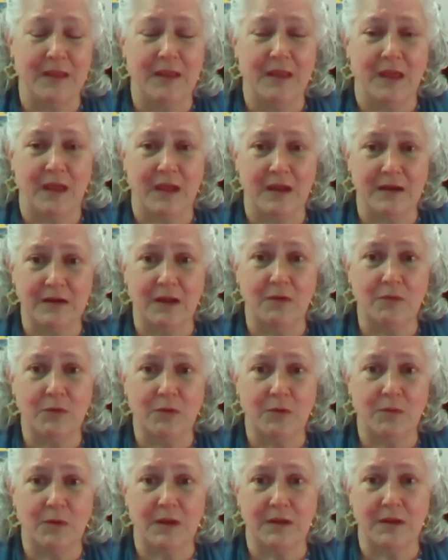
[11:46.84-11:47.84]
I know
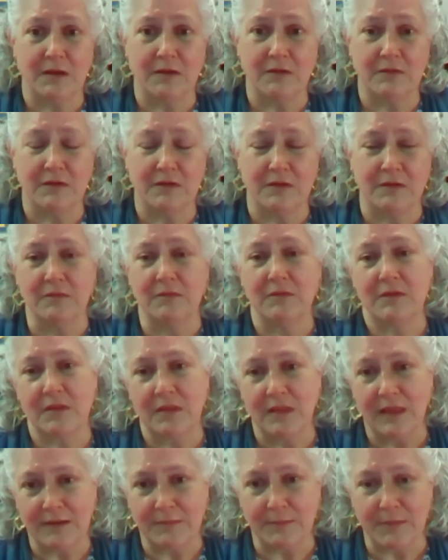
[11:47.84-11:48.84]
who I go to. A
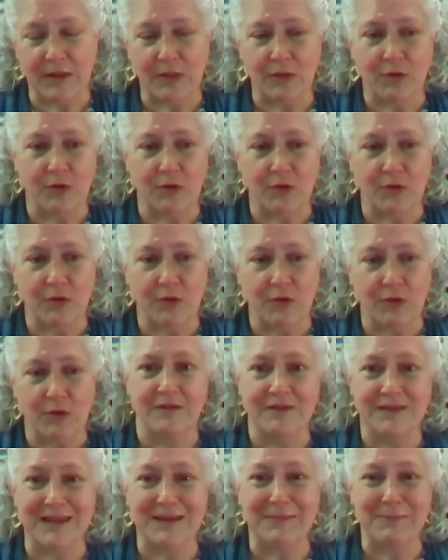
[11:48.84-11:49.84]
lot of my lawyer
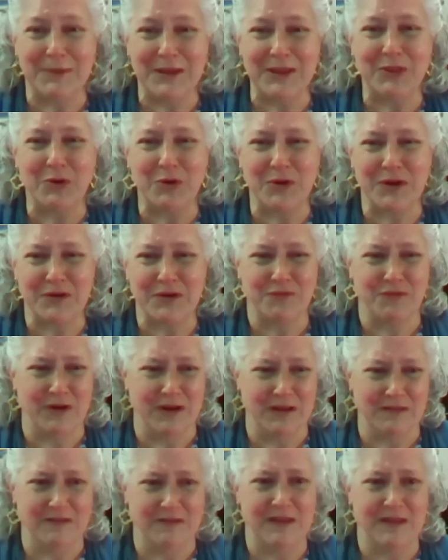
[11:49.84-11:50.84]
friends, it's like, be lawyer
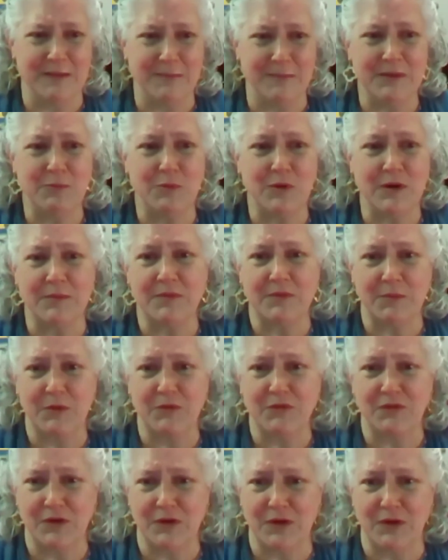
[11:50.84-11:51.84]
friends. Tell me what I'm
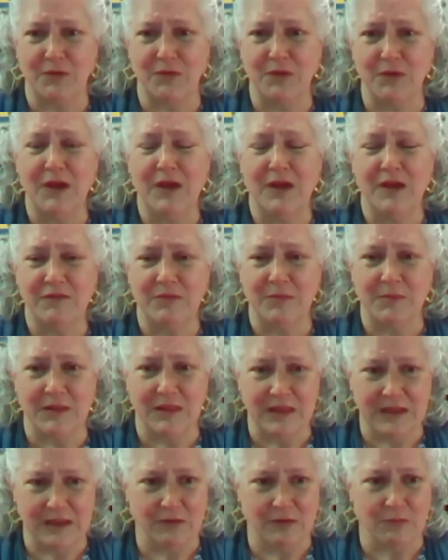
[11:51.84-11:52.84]
supposed to know from a
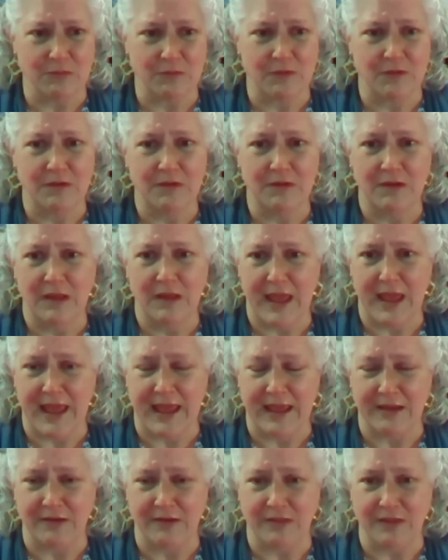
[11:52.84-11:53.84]
legal
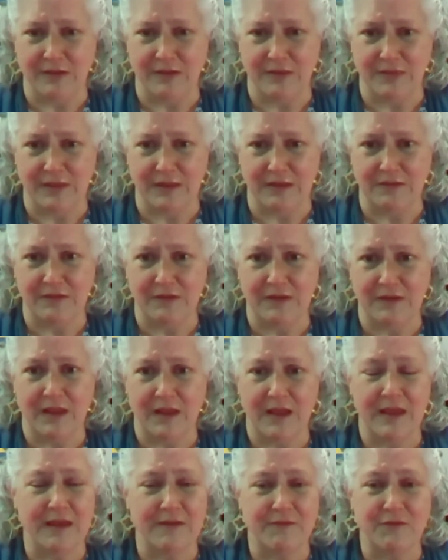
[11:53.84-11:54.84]
angle on this.
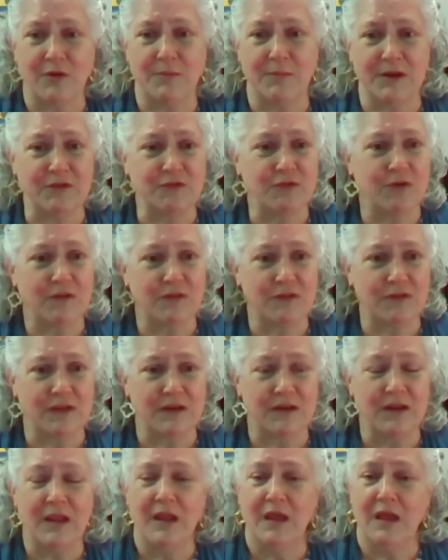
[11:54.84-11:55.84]
I have all my
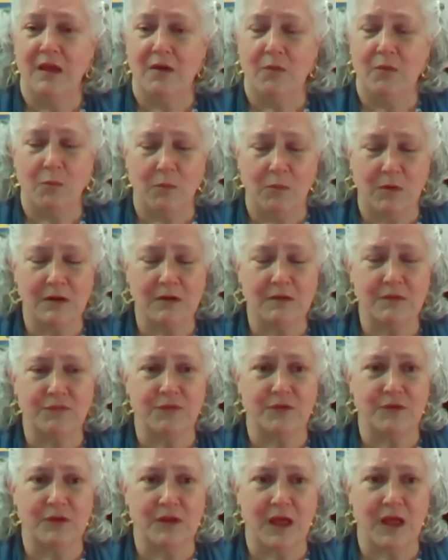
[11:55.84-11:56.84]
trusted,
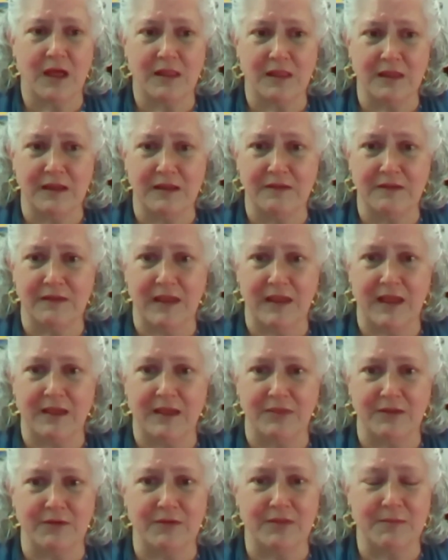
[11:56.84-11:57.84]
wonderful colleagues out
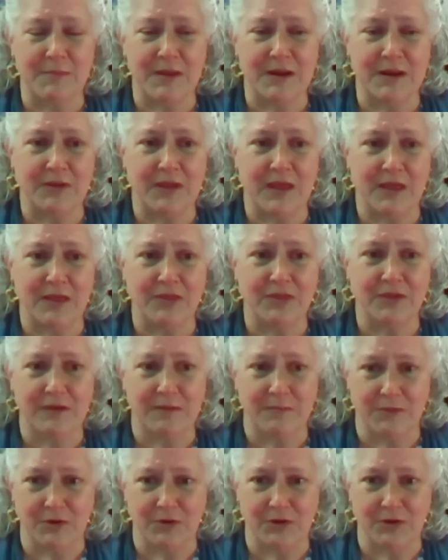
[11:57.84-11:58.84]
there in the mental health
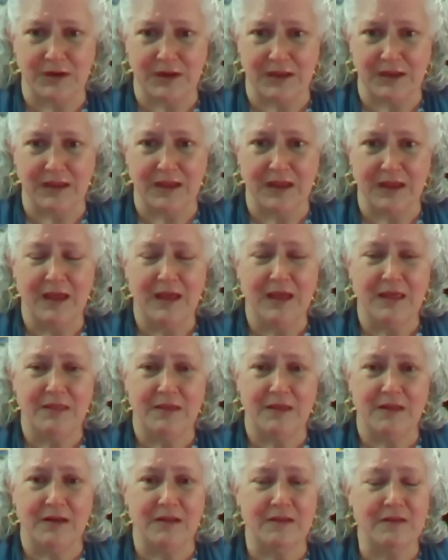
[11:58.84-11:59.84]
community
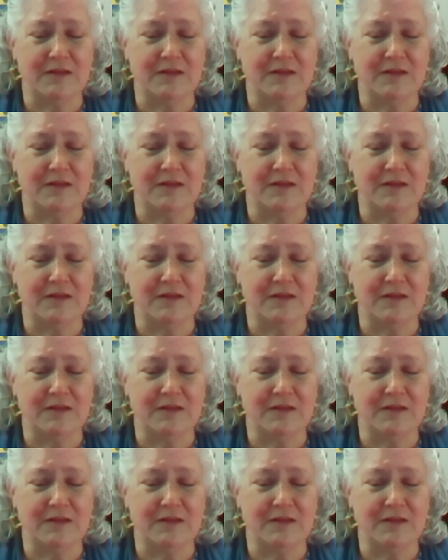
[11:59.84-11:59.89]
that it's